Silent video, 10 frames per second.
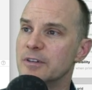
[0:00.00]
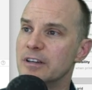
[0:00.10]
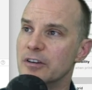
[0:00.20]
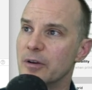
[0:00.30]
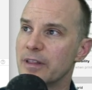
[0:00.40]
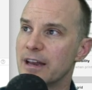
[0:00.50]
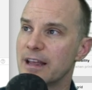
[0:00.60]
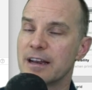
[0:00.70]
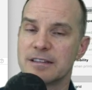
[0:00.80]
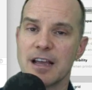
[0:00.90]
If you didn't know
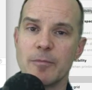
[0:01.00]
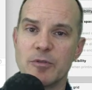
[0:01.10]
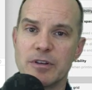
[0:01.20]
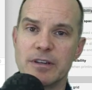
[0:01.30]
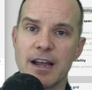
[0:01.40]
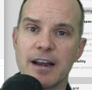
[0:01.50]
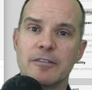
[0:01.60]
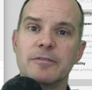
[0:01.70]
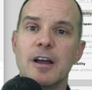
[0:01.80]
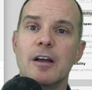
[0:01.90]
that ahead of time, you could
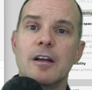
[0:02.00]
kind of